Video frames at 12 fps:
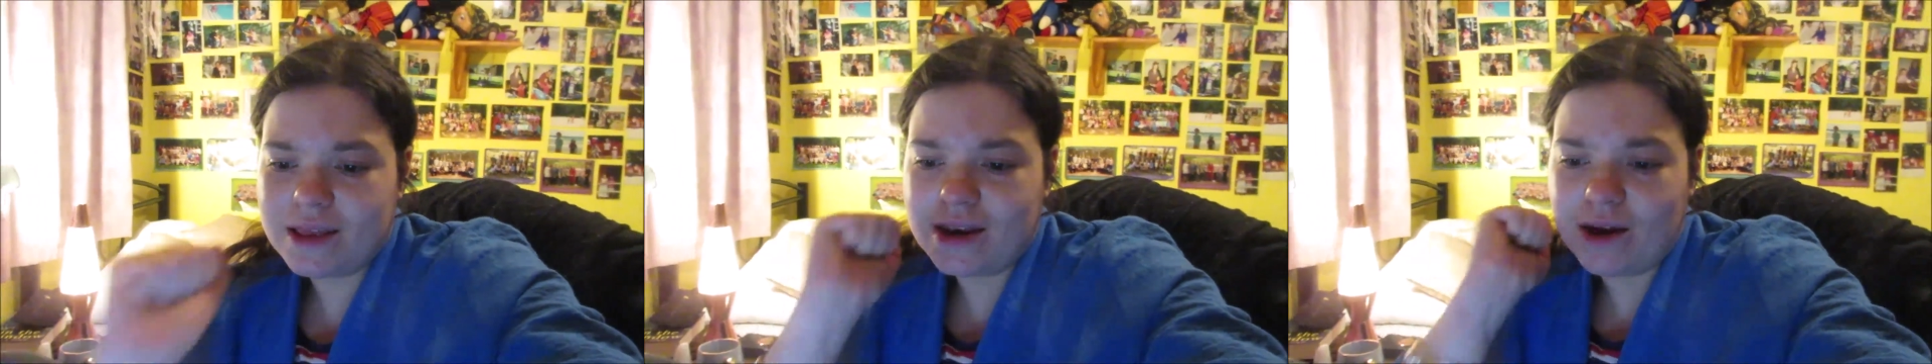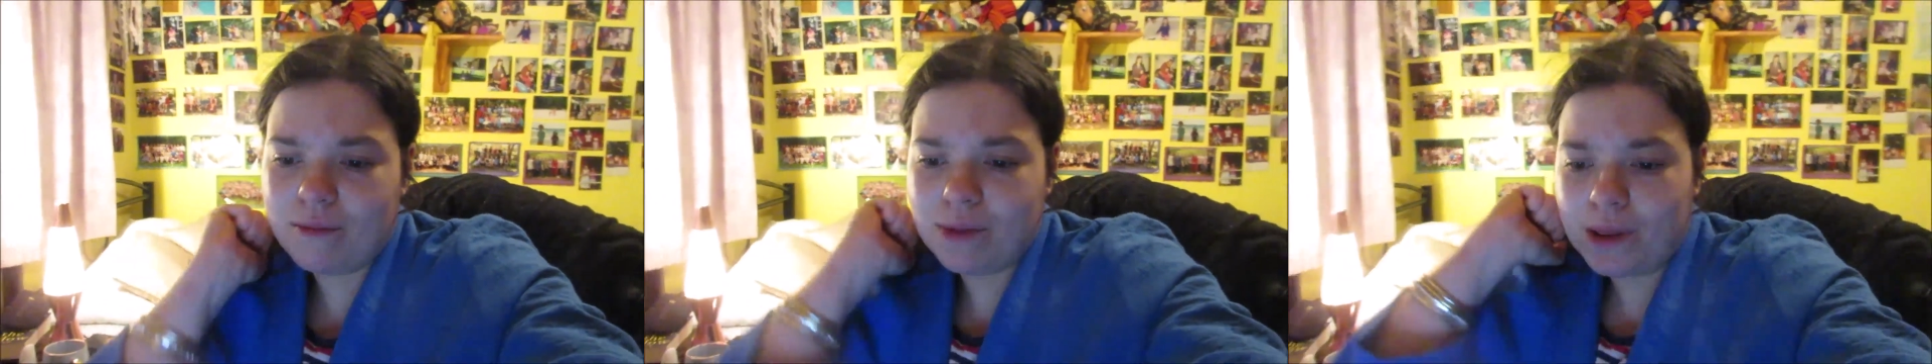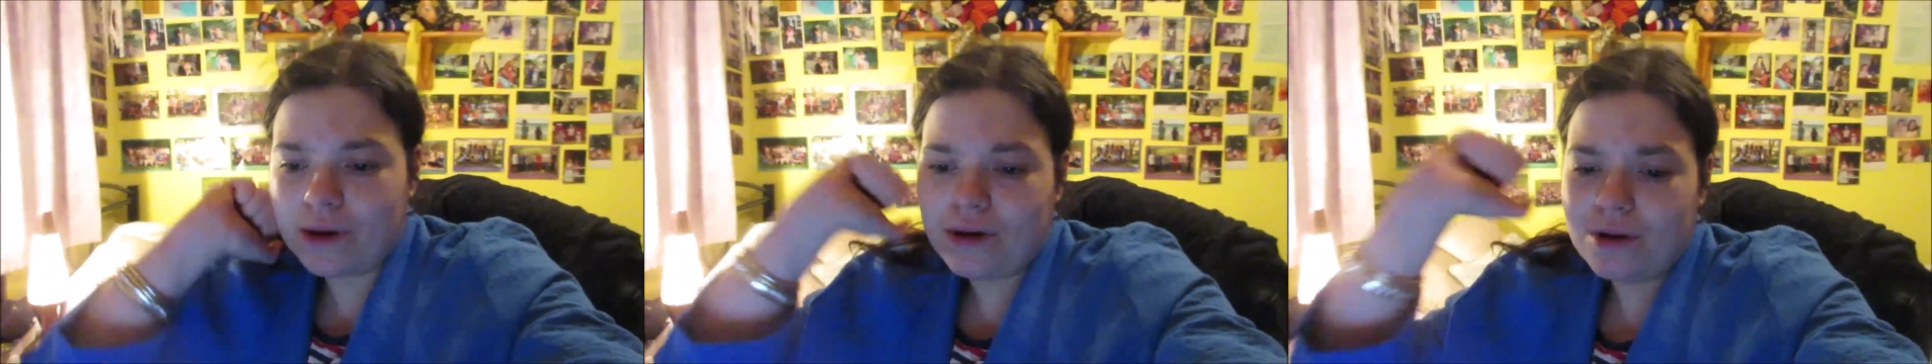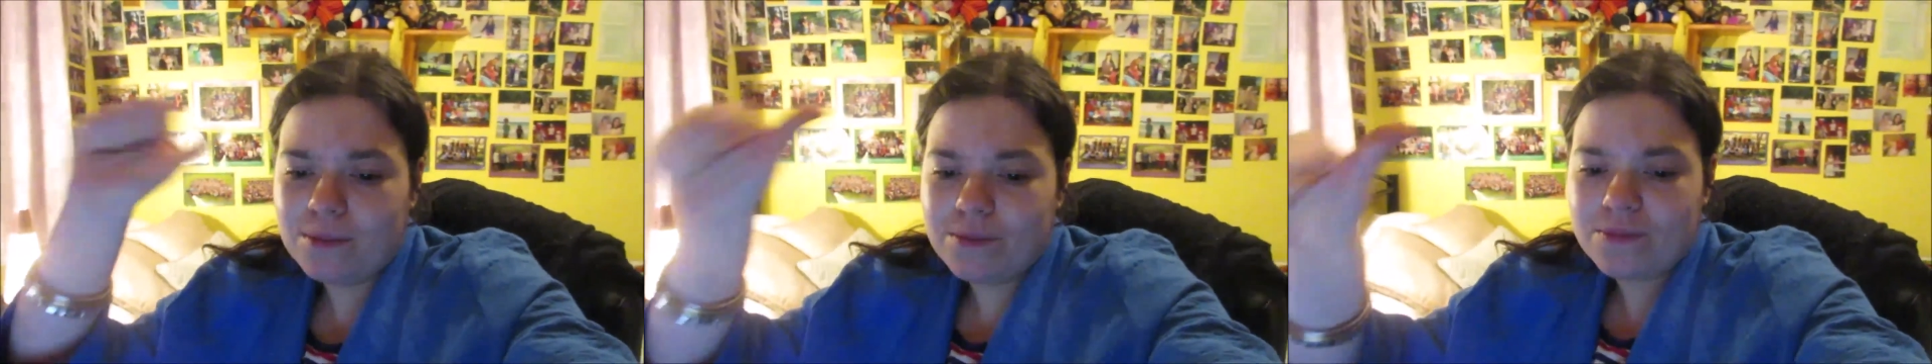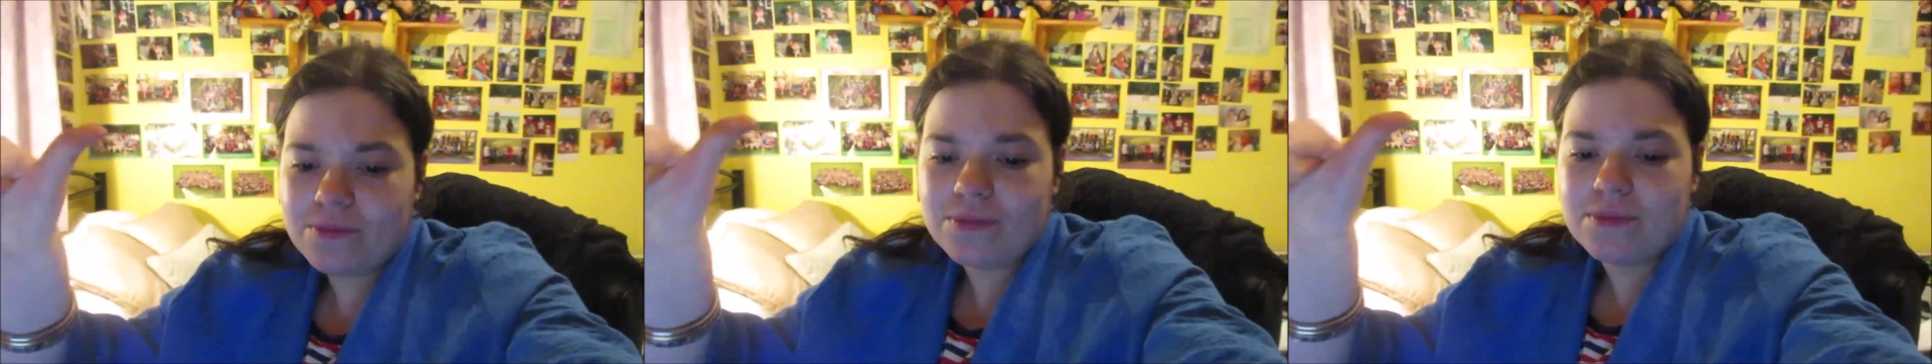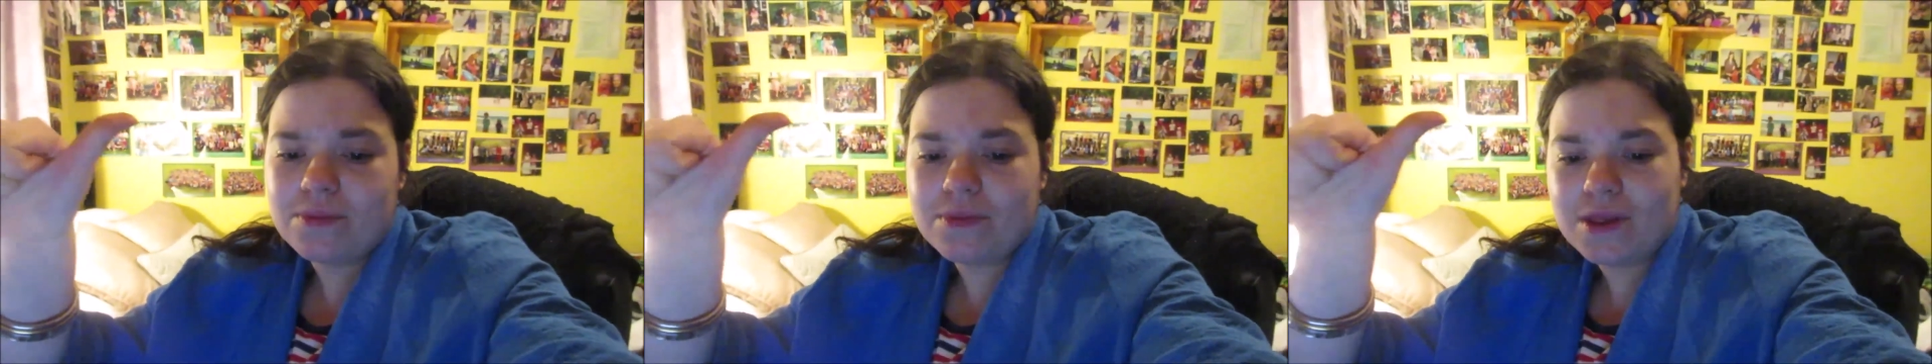down below.
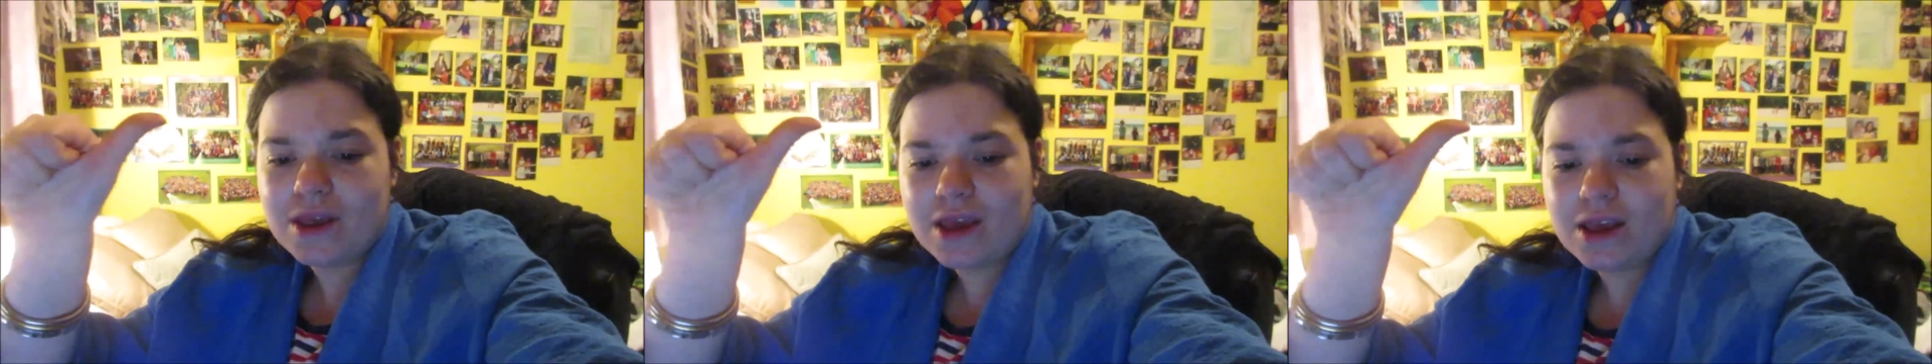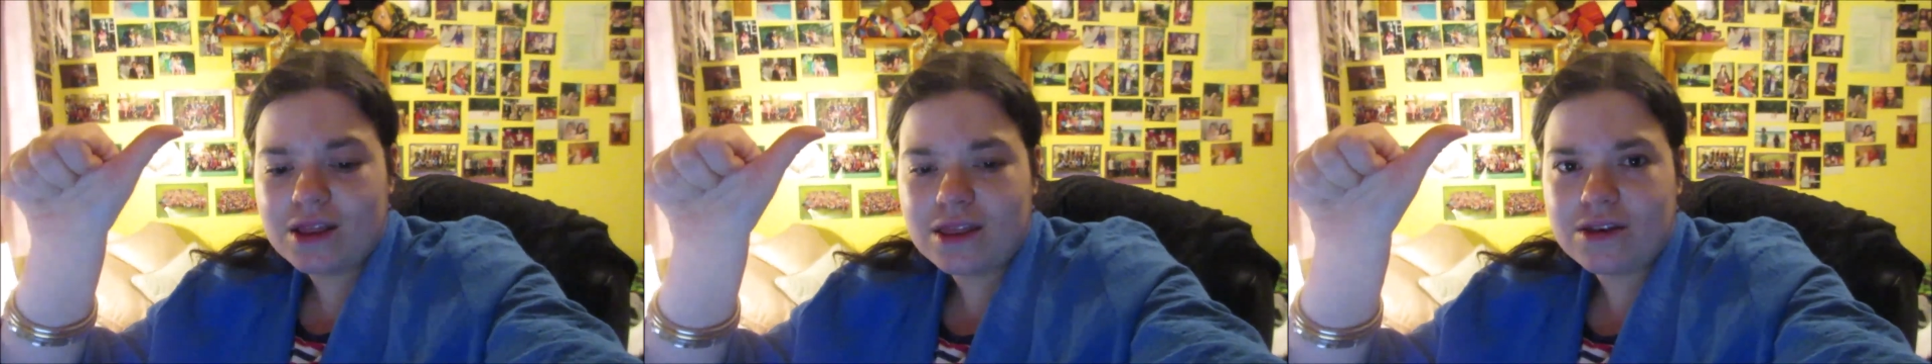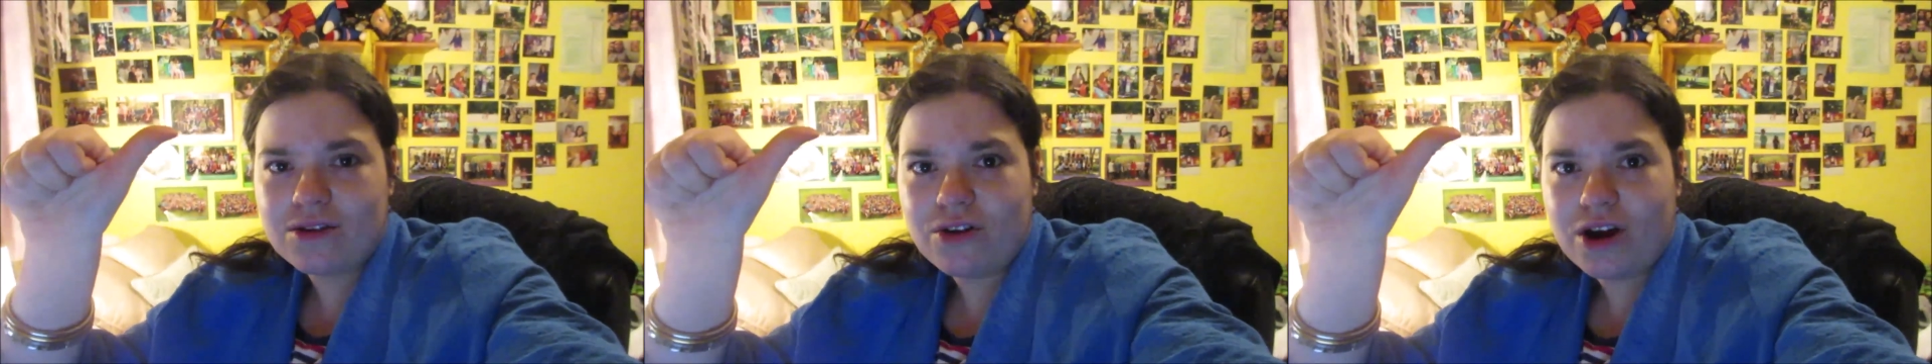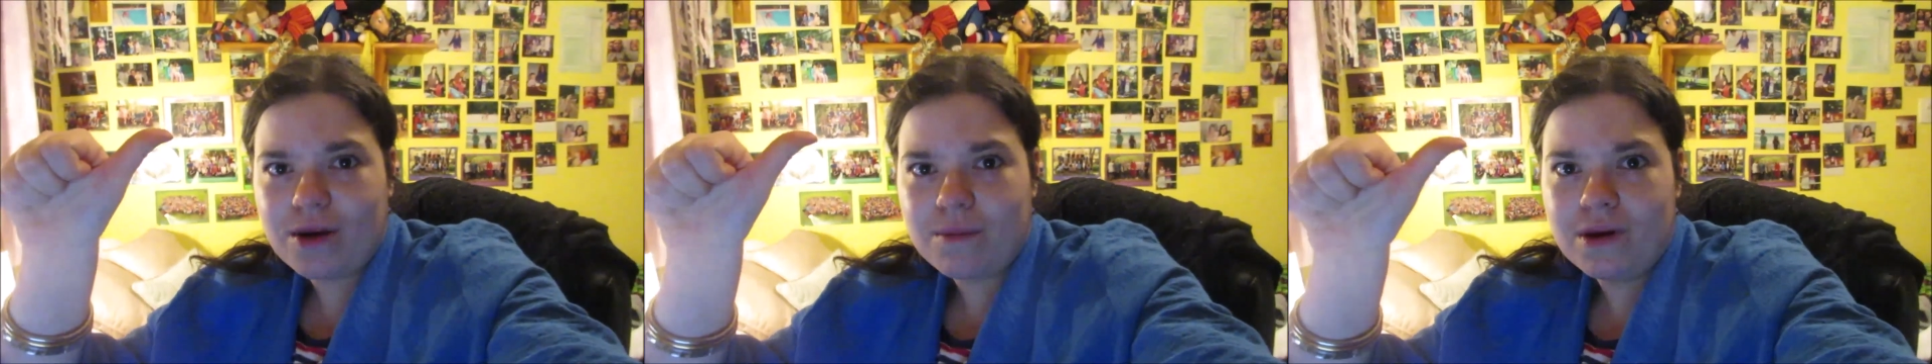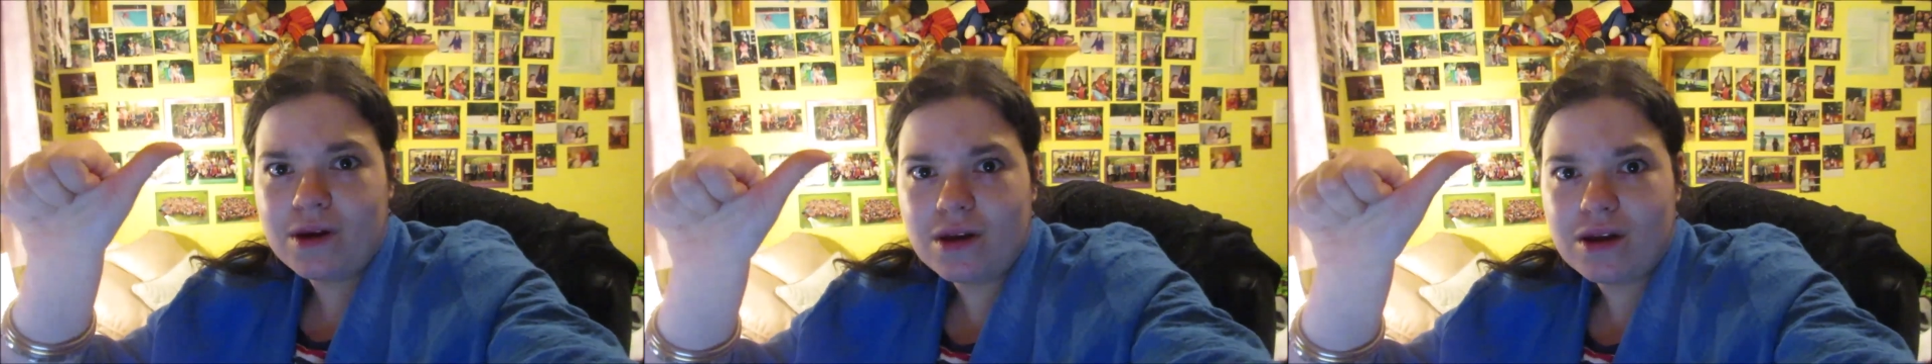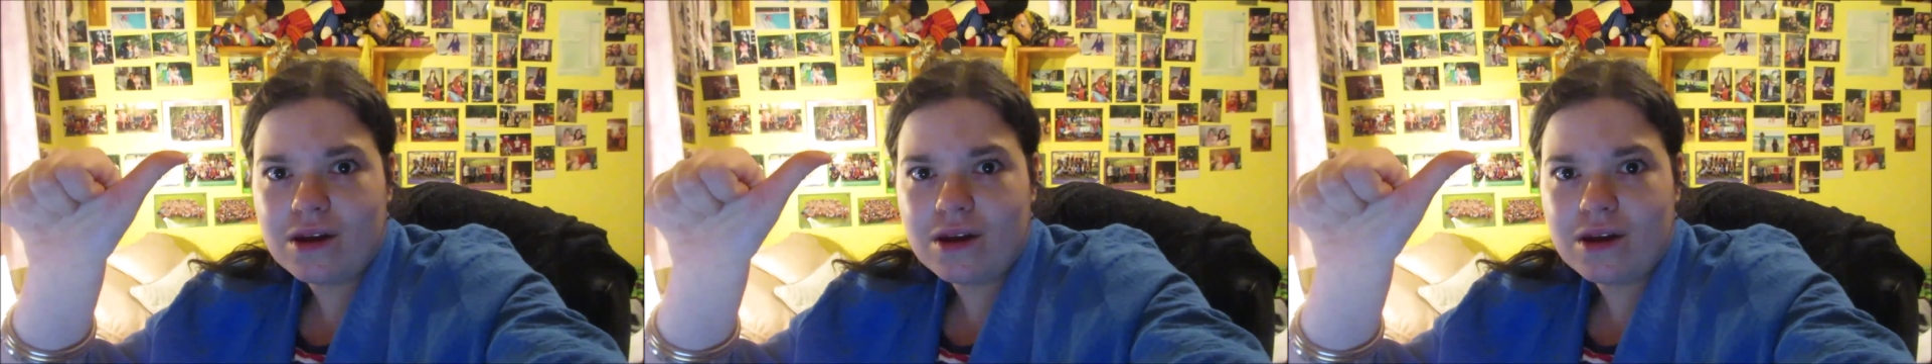Instagram,